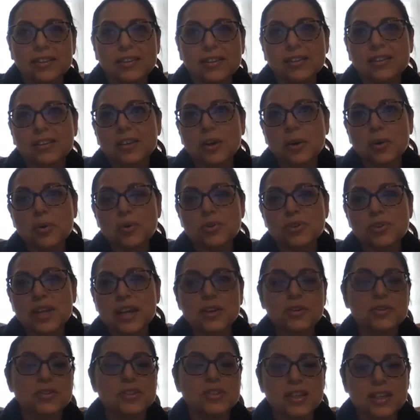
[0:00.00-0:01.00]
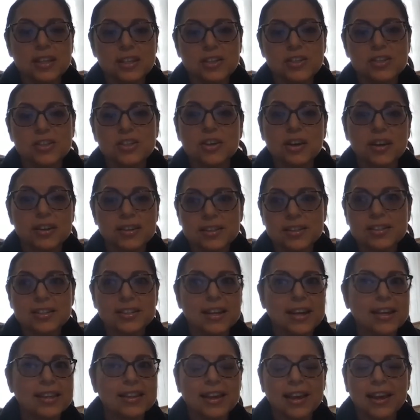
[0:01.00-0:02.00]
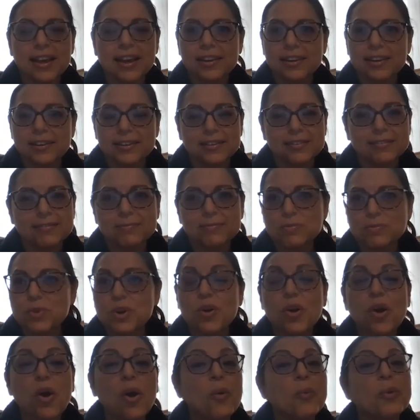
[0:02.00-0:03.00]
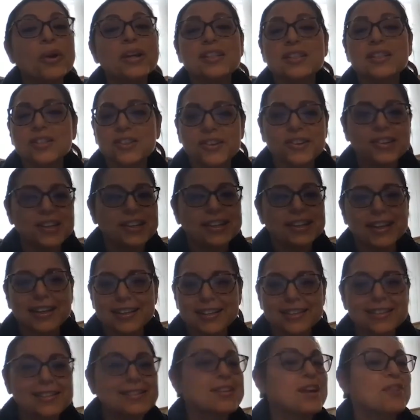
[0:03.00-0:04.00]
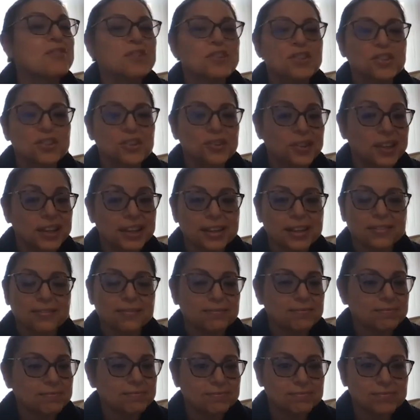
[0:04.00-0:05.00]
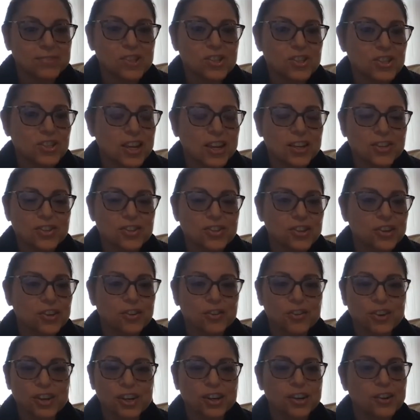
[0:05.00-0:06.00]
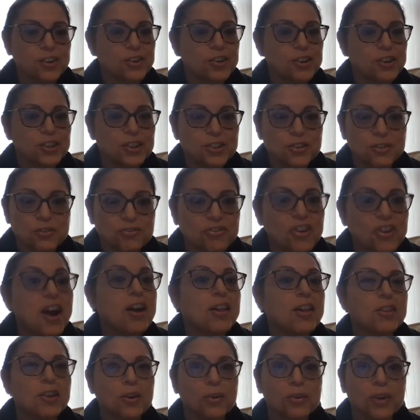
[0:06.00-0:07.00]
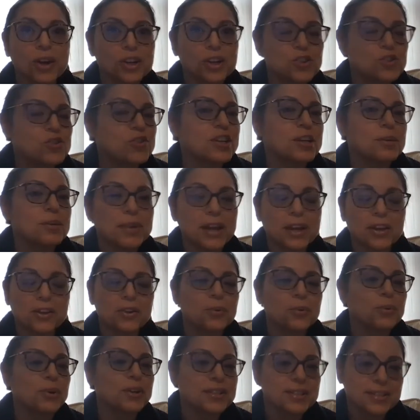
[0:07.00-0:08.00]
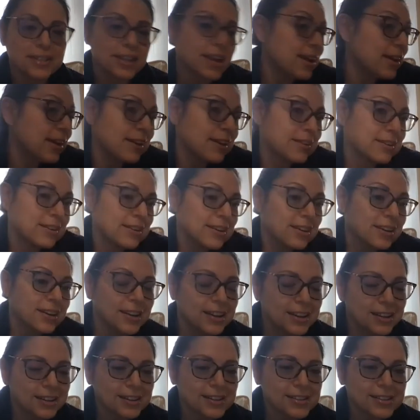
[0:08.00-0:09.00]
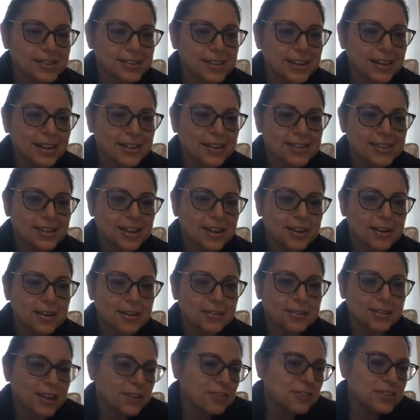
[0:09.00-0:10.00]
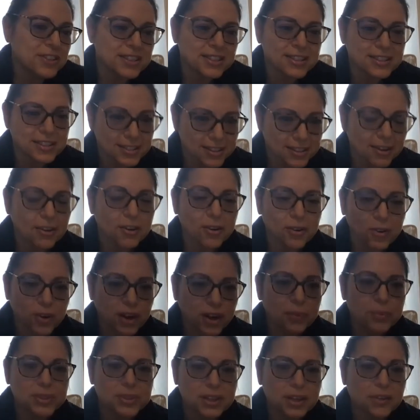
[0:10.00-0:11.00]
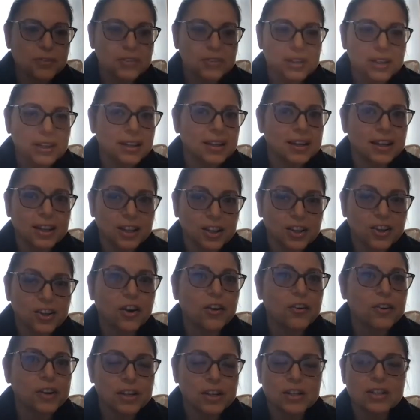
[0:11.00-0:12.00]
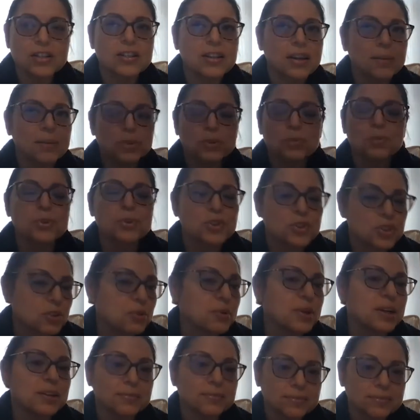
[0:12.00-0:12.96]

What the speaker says: those that you teach to understand that we're always learning, and it's never too late to change your career or to follow a dream that you once had, because that's how life is. So I would definitely encourage them to pursue it.